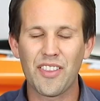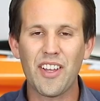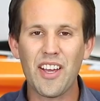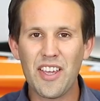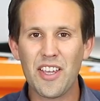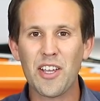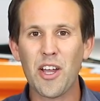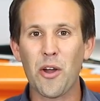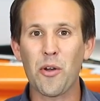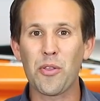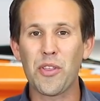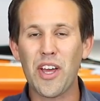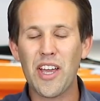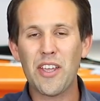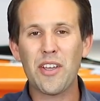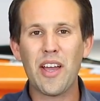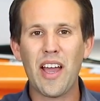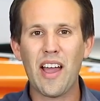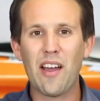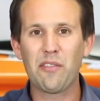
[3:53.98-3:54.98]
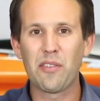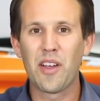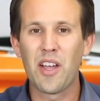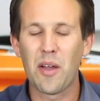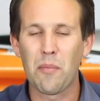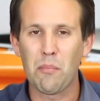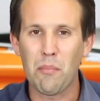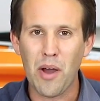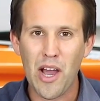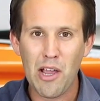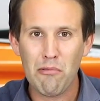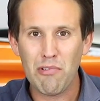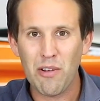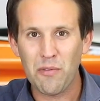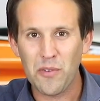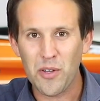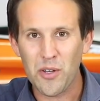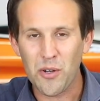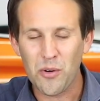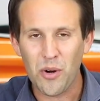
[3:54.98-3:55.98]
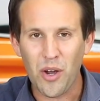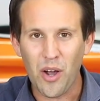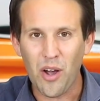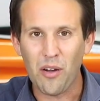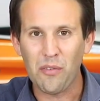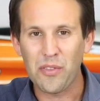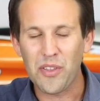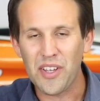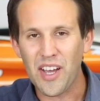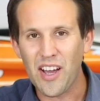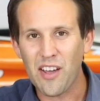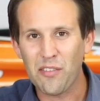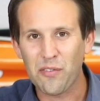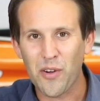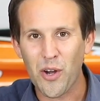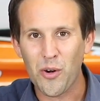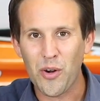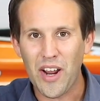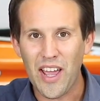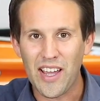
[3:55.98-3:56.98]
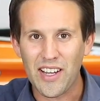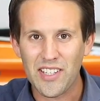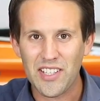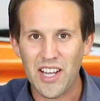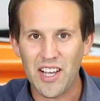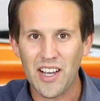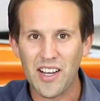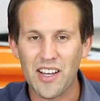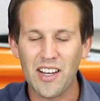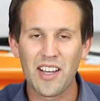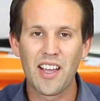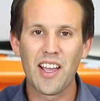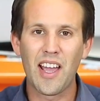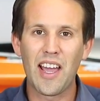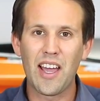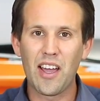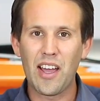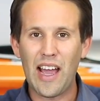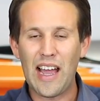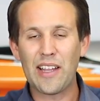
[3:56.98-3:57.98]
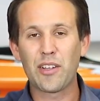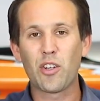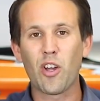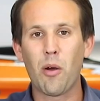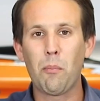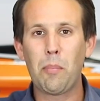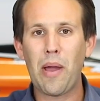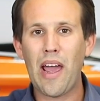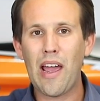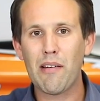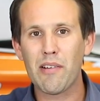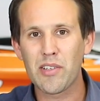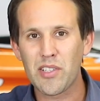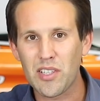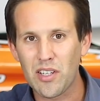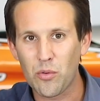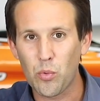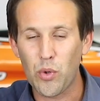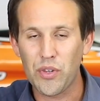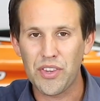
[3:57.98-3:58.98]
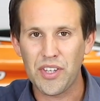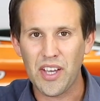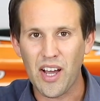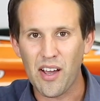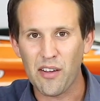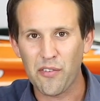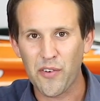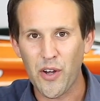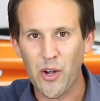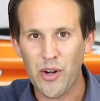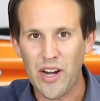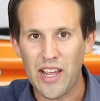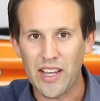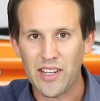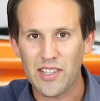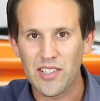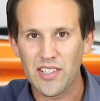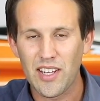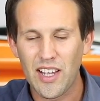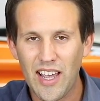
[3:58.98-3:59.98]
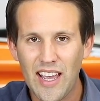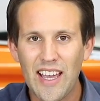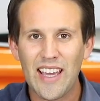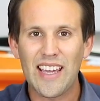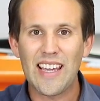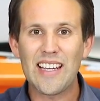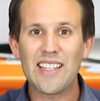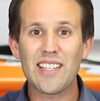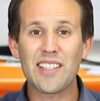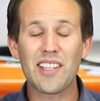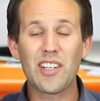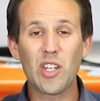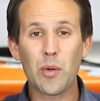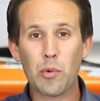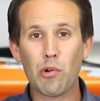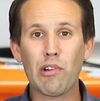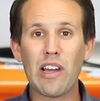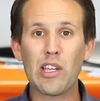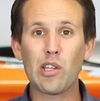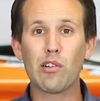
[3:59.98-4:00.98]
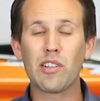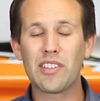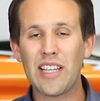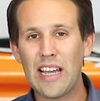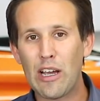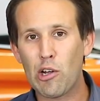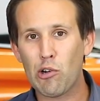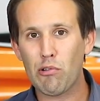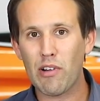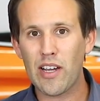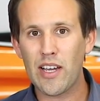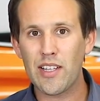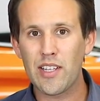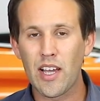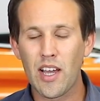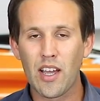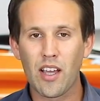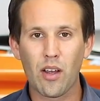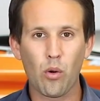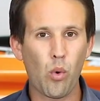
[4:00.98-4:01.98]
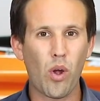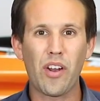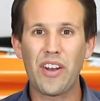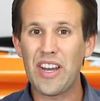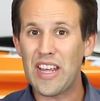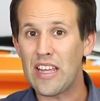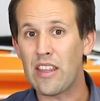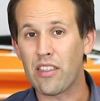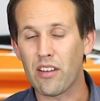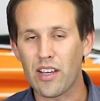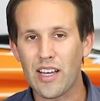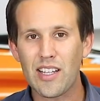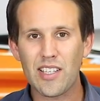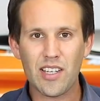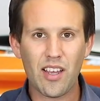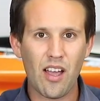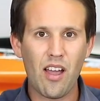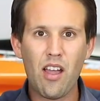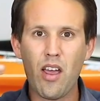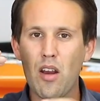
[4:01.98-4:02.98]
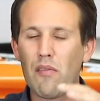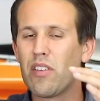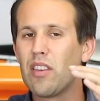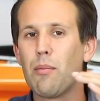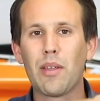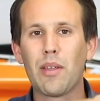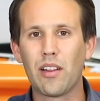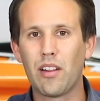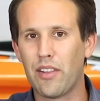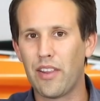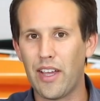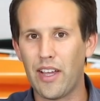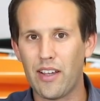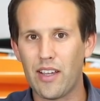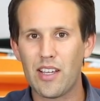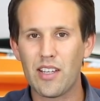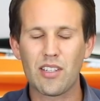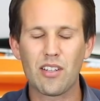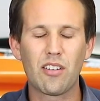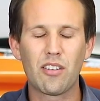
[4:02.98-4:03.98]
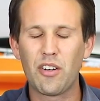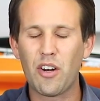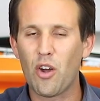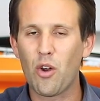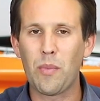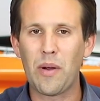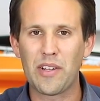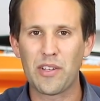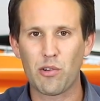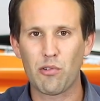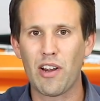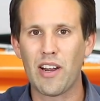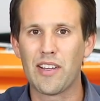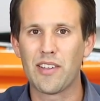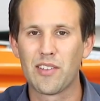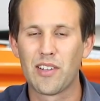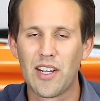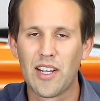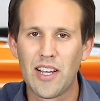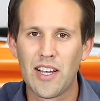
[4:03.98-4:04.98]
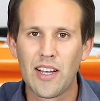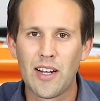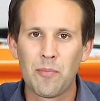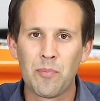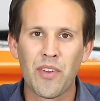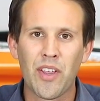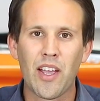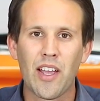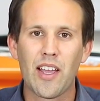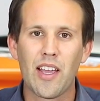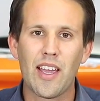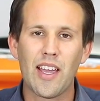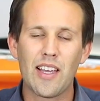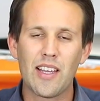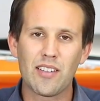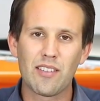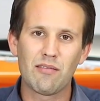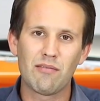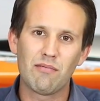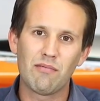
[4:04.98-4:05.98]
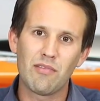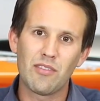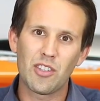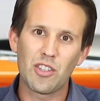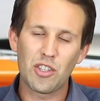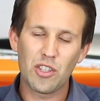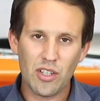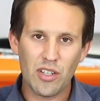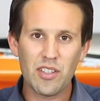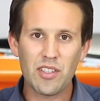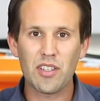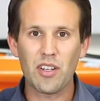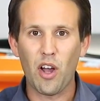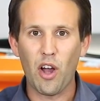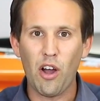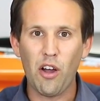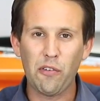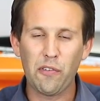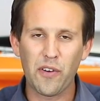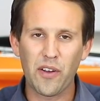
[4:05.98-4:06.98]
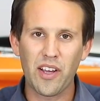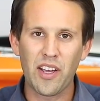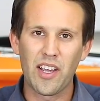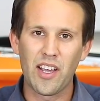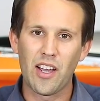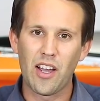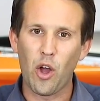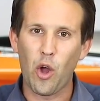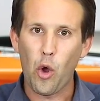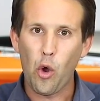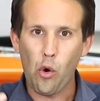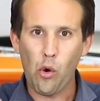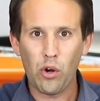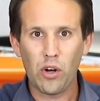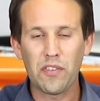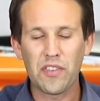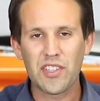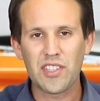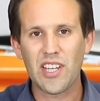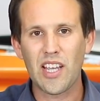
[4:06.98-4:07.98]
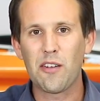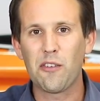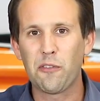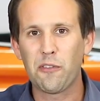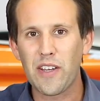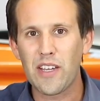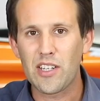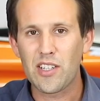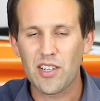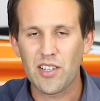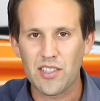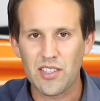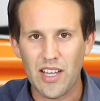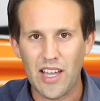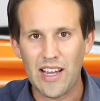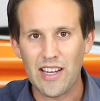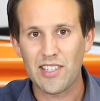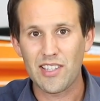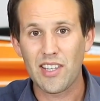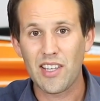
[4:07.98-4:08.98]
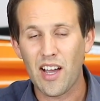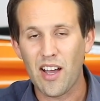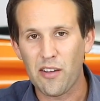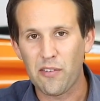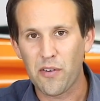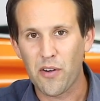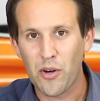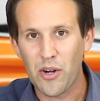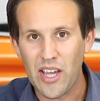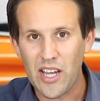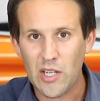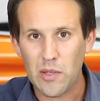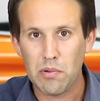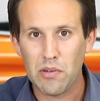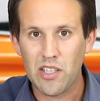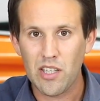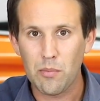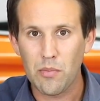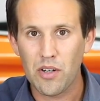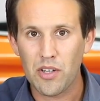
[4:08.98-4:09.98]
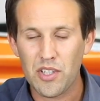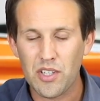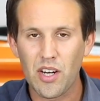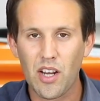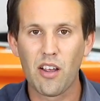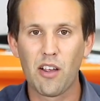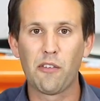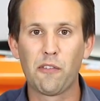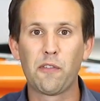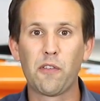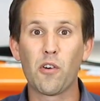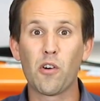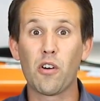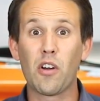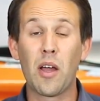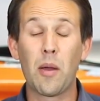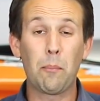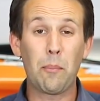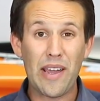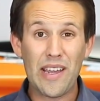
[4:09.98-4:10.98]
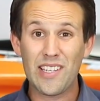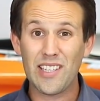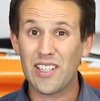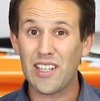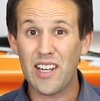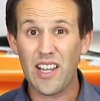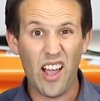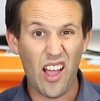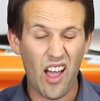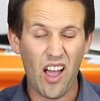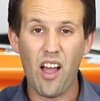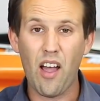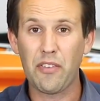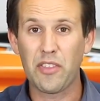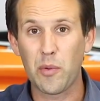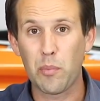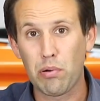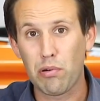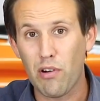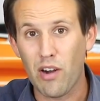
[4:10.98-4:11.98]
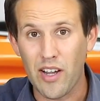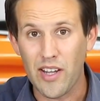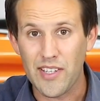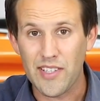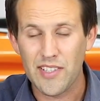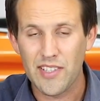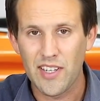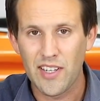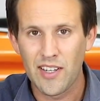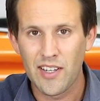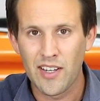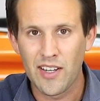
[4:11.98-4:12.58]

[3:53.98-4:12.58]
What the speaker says: There you go, there you have my review of the iPhone XR and comparison with the iPhone X. Is it an upgrade or a downgrade? Well, neither. It's kind of middle there. It's on no man's ground. It does offer all of the same features as the iPhone X pretty much for basically half the price.